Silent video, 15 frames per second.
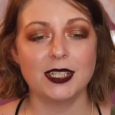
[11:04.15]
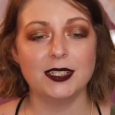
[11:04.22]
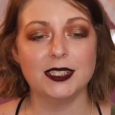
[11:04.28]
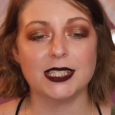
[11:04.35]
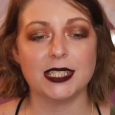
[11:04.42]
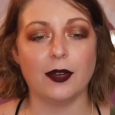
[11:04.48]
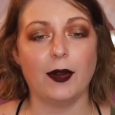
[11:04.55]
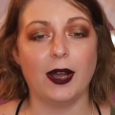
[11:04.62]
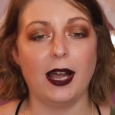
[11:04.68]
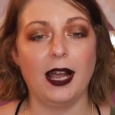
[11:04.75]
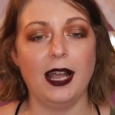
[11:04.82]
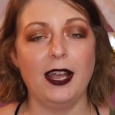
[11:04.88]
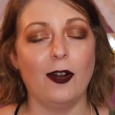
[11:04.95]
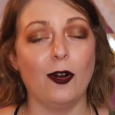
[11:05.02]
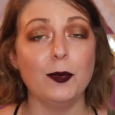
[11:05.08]
So
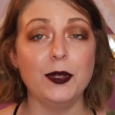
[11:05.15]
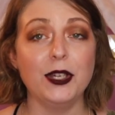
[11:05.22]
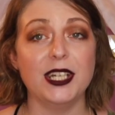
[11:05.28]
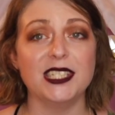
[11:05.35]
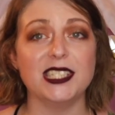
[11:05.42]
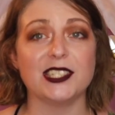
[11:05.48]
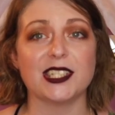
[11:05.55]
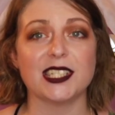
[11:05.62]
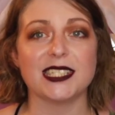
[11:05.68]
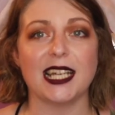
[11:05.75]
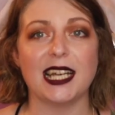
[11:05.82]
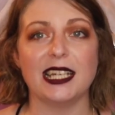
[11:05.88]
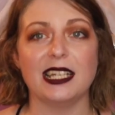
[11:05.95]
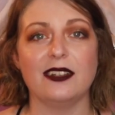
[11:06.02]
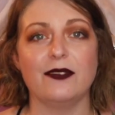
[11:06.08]
I hope you guys are
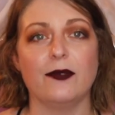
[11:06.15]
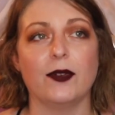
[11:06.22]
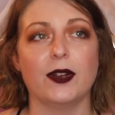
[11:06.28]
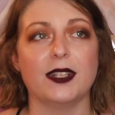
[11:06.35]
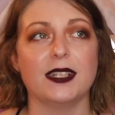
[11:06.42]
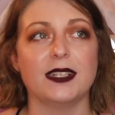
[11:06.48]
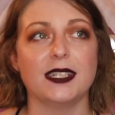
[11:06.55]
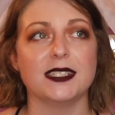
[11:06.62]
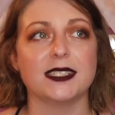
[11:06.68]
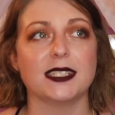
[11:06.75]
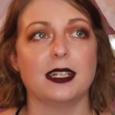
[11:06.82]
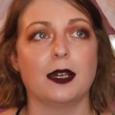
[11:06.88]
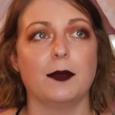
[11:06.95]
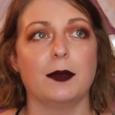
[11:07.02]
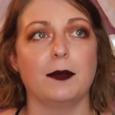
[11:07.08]
excited for the things to
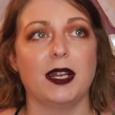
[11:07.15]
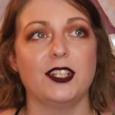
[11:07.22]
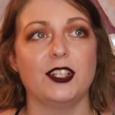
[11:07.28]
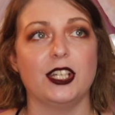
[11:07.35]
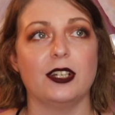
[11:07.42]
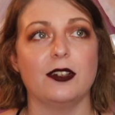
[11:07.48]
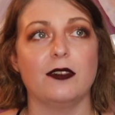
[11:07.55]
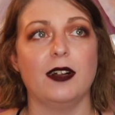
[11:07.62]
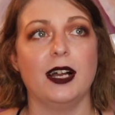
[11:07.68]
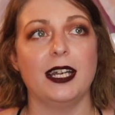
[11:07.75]
come on my channel.